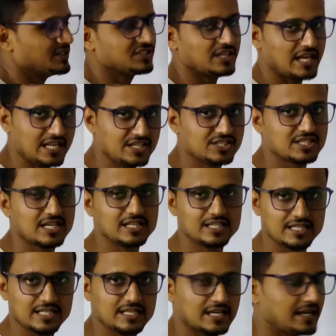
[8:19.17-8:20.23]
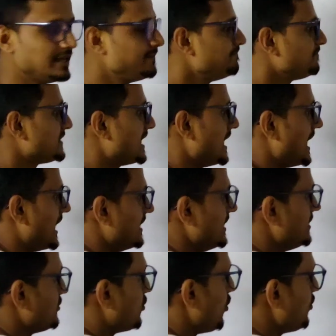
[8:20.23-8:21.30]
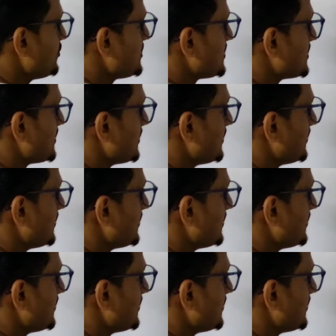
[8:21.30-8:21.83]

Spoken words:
means initially EI, and it goes